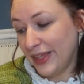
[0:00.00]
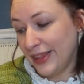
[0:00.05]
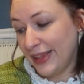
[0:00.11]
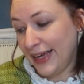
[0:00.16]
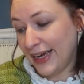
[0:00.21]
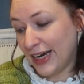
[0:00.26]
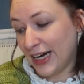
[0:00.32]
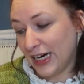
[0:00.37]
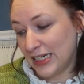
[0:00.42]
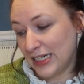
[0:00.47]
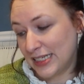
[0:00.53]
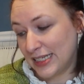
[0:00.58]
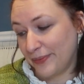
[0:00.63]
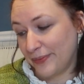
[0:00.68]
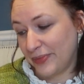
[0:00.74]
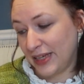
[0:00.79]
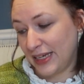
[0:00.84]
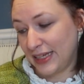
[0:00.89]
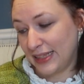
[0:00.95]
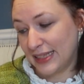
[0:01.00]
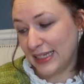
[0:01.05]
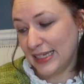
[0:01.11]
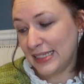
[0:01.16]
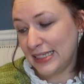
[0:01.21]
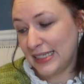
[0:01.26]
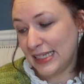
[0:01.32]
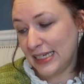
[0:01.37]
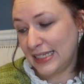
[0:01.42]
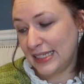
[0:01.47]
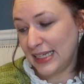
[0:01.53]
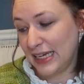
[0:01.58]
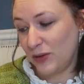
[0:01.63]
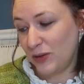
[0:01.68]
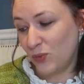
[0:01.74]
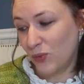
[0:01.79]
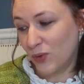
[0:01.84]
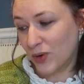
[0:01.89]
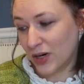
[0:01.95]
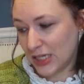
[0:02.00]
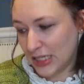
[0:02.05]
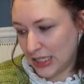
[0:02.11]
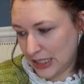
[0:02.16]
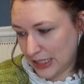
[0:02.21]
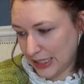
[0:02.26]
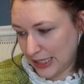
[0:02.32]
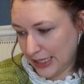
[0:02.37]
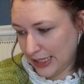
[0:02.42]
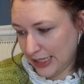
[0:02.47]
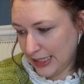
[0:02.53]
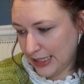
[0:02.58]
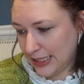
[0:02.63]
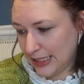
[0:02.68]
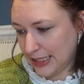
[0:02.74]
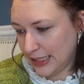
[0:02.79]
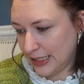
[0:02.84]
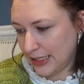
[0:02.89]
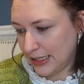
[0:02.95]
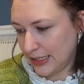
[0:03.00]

They are something. This is a worsted